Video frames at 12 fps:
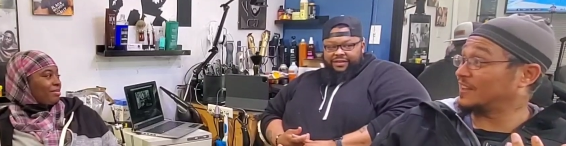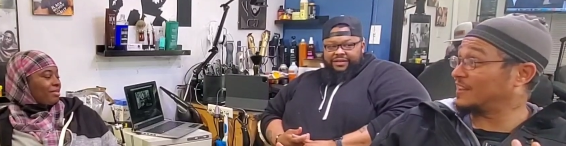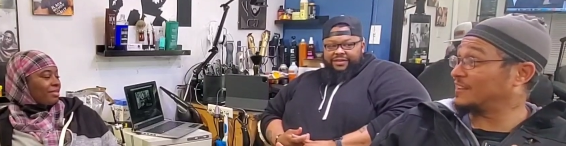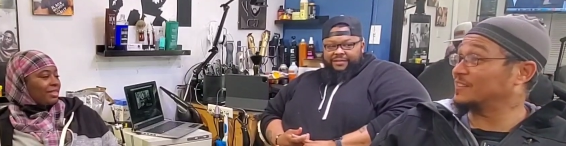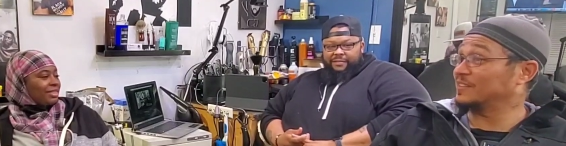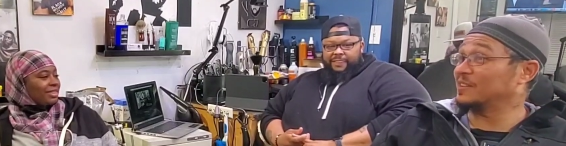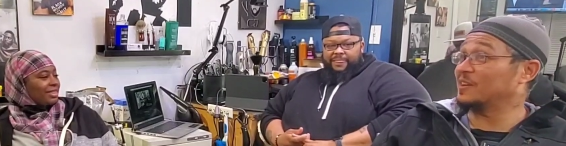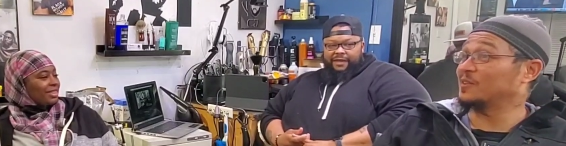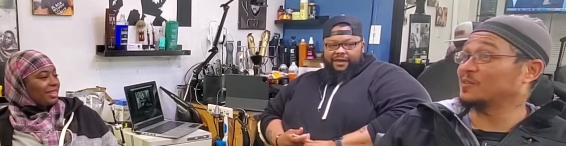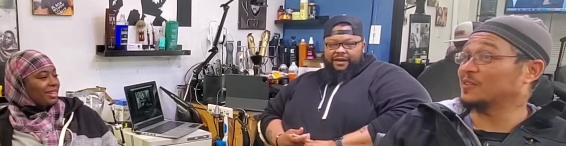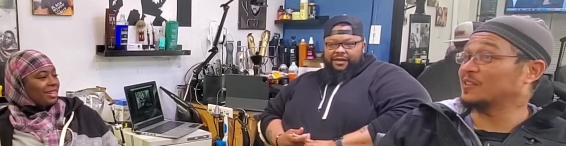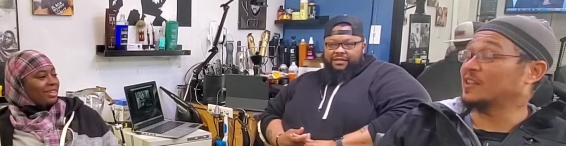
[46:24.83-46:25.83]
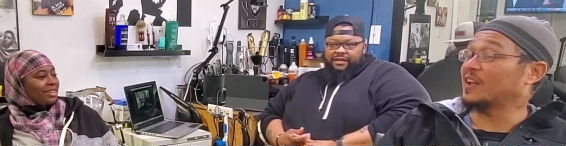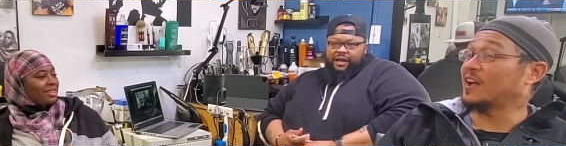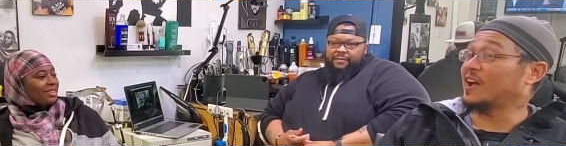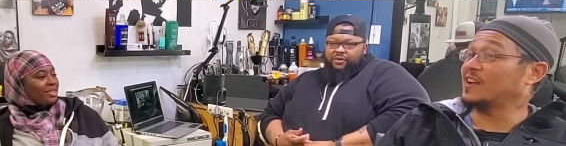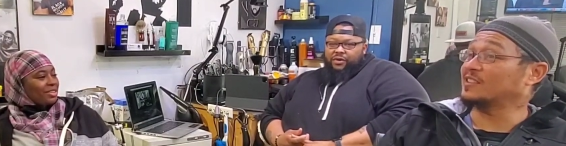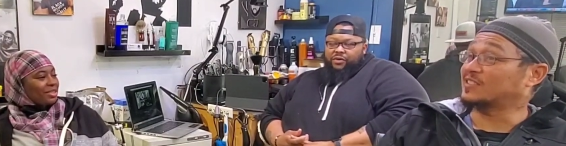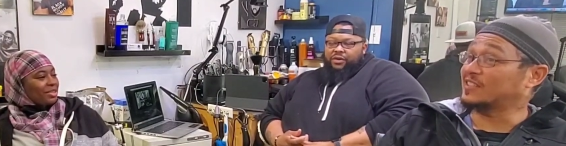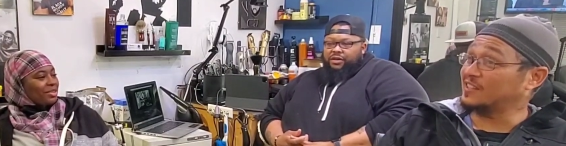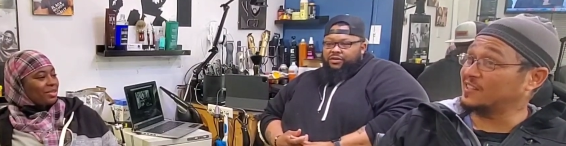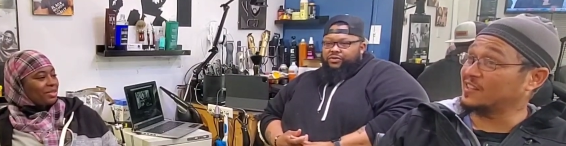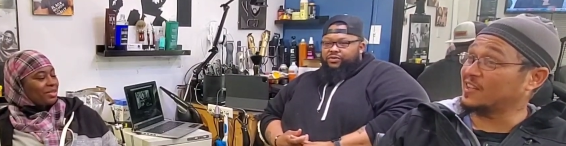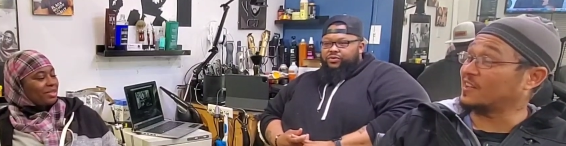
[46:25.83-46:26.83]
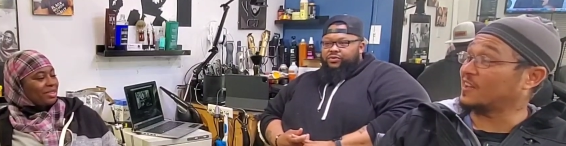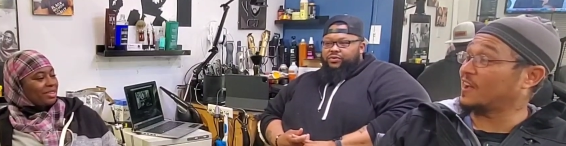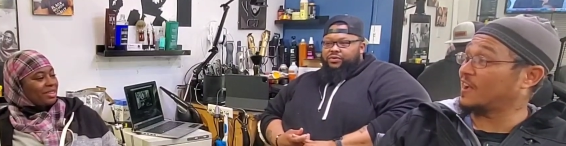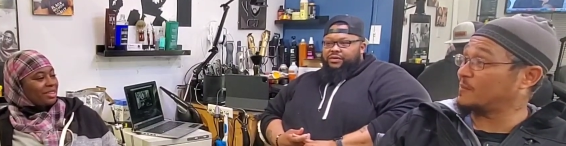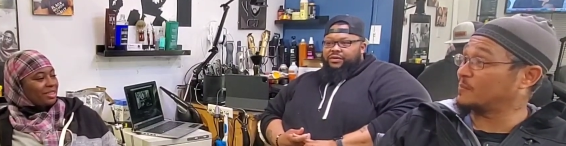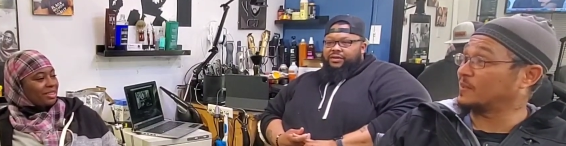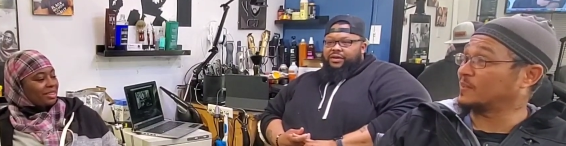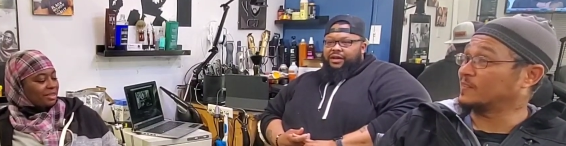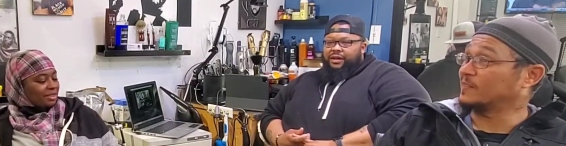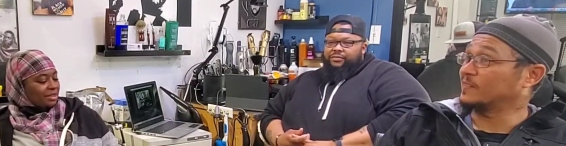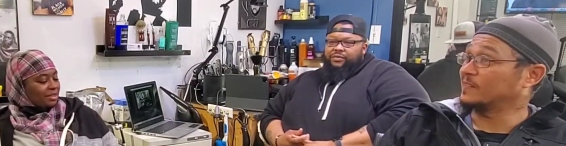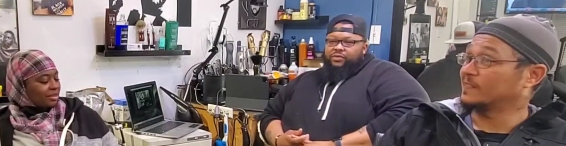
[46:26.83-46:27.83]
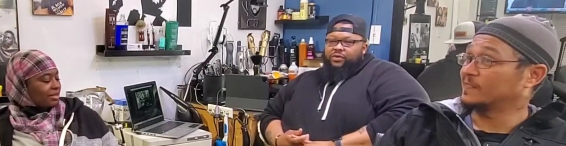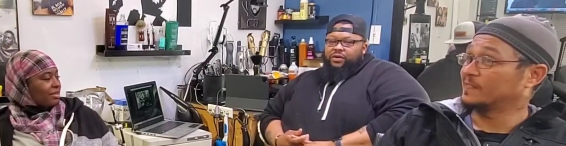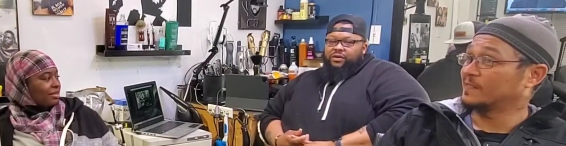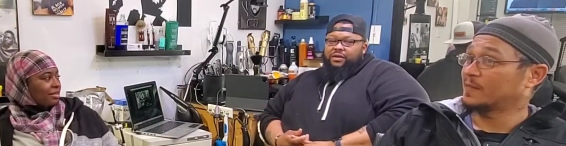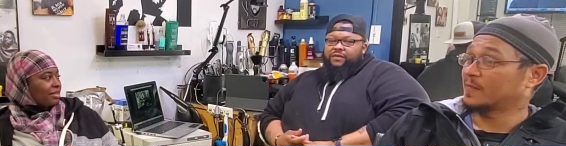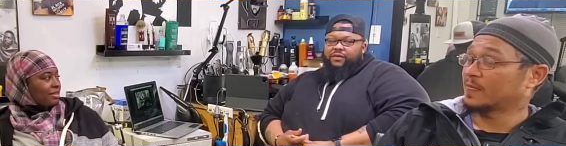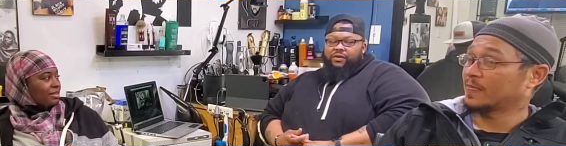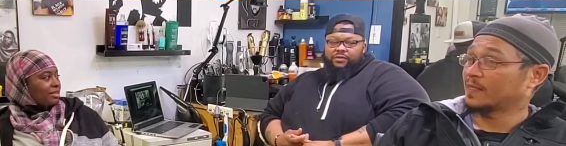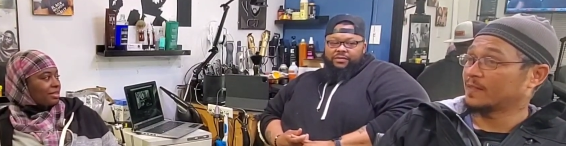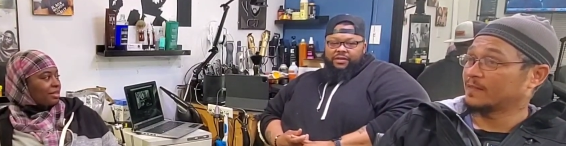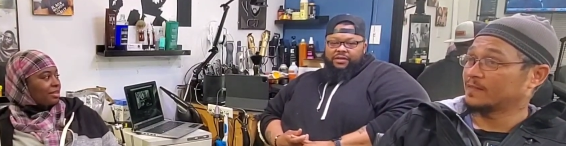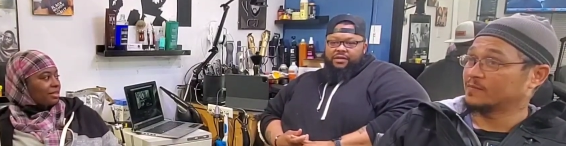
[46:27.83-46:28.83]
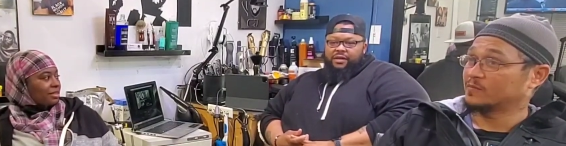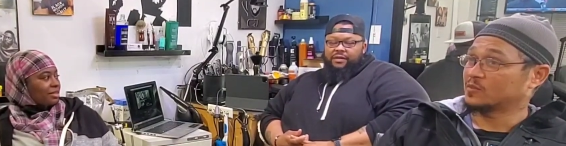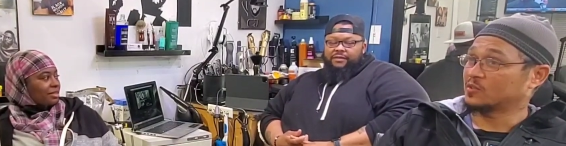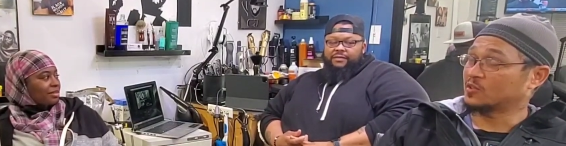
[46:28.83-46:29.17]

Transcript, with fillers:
Speaker 1: that, yo, yeah, they say I'm I seen that happen, and I'm just gonna convert them to Islam.